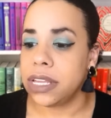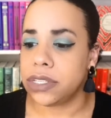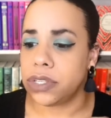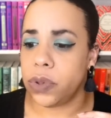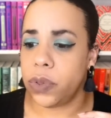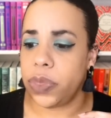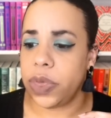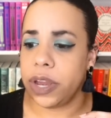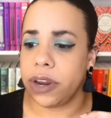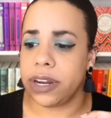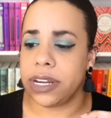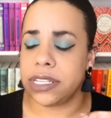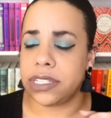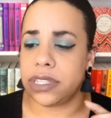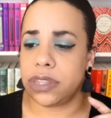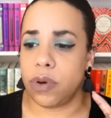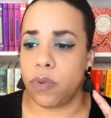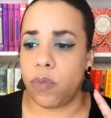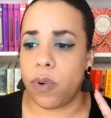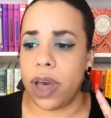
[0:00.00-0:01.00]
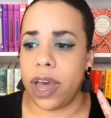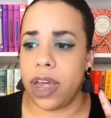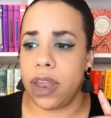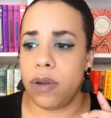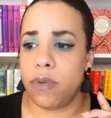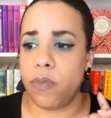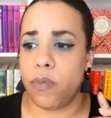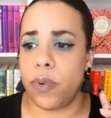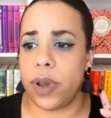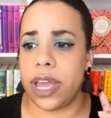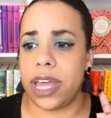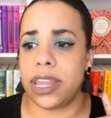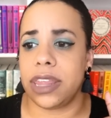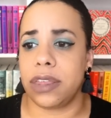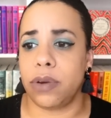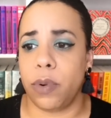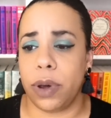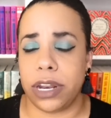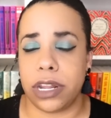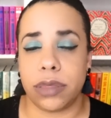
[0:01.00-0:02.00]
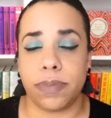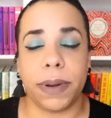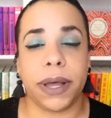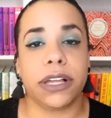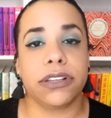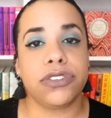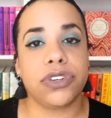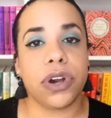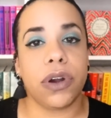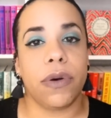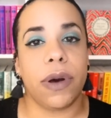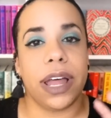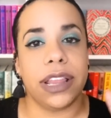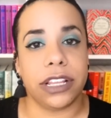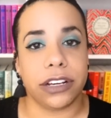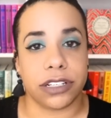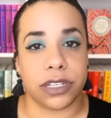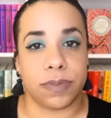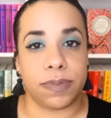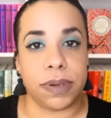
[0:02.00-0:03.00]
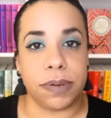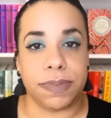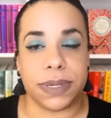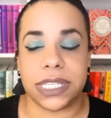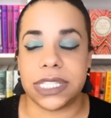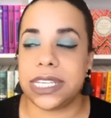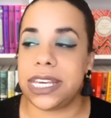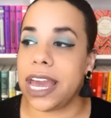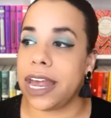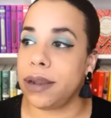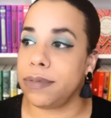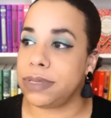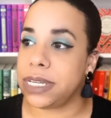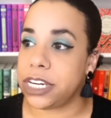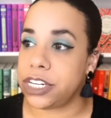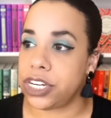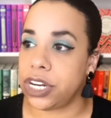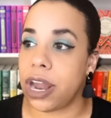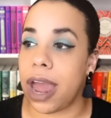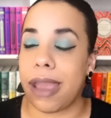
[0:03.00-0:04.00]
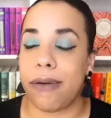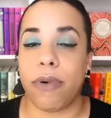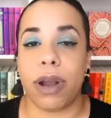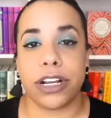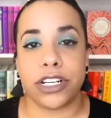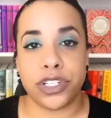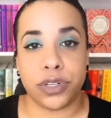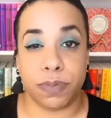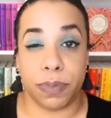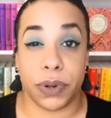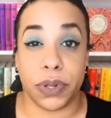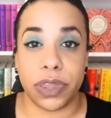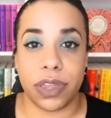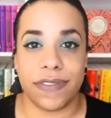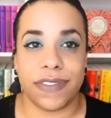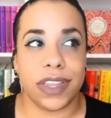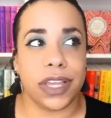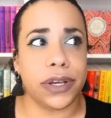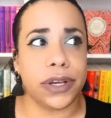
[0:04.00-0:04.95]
So there is the one with Gwyneth Paltrow, and there's a BBC adaptation. I watched both of